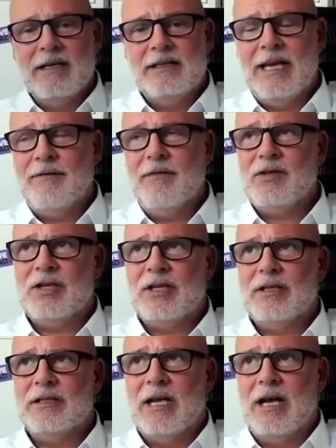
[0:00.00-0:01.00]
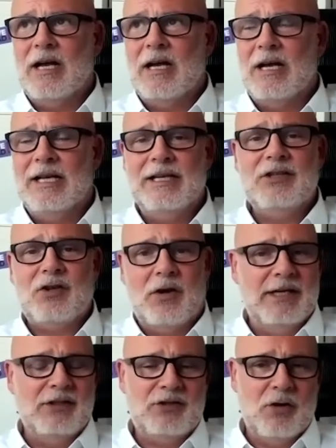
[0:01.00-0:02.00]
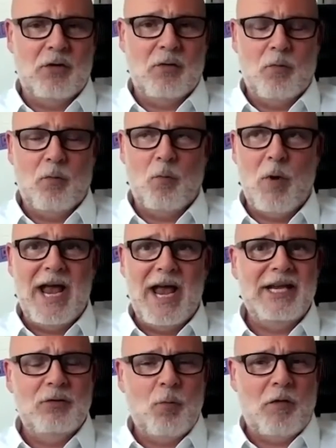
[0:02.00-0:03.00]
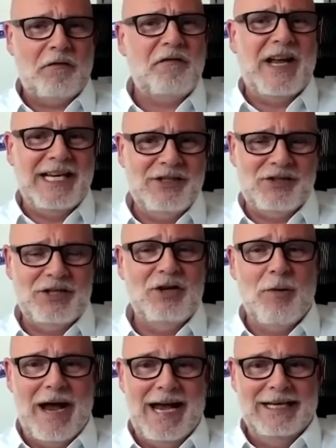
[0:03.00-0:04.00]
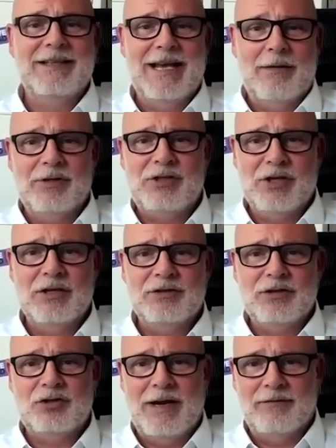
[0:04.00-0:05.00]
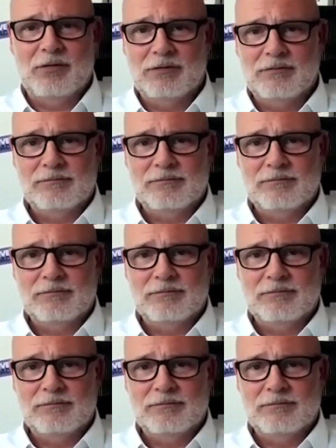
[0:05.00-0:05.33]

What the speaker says: Give us an insight into what phase are you at in that return to travel?